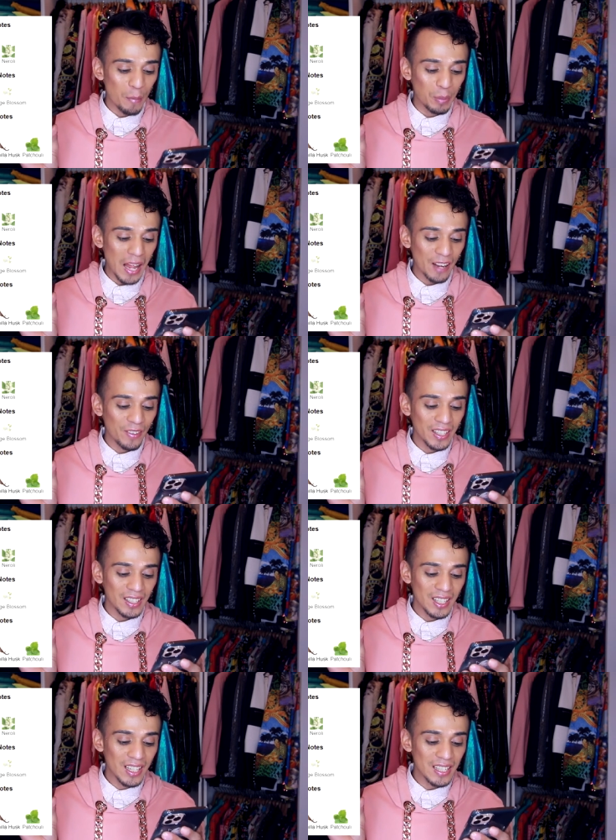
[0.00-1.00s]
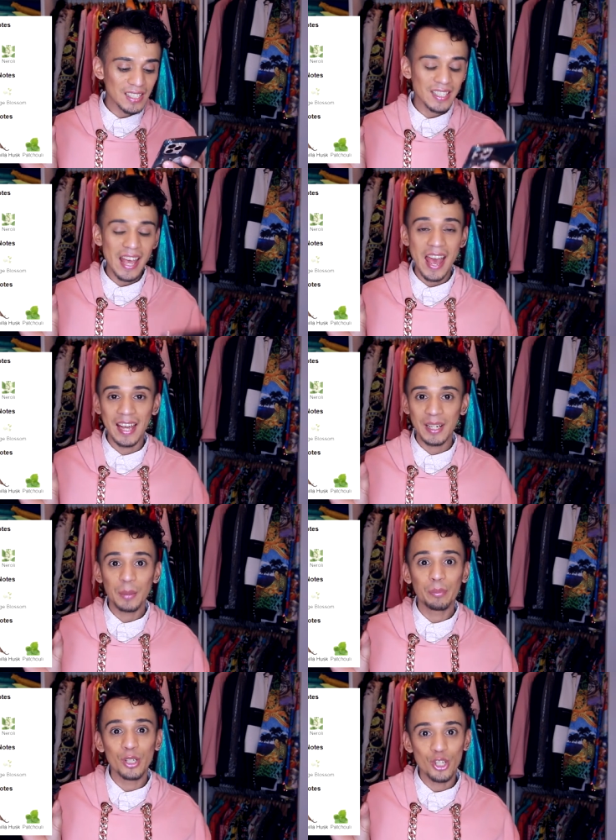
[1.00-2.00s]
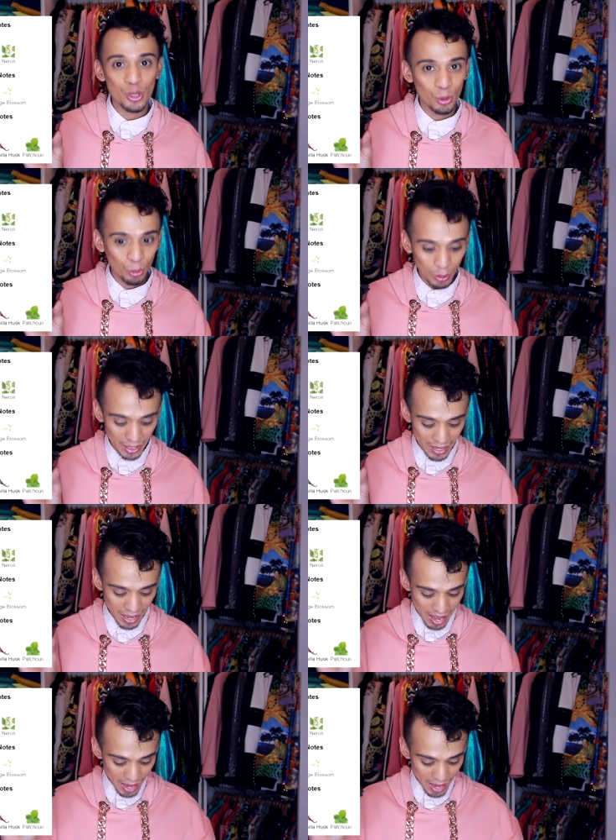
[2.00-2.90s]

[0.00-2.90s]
black vanilla husk, and patchouli.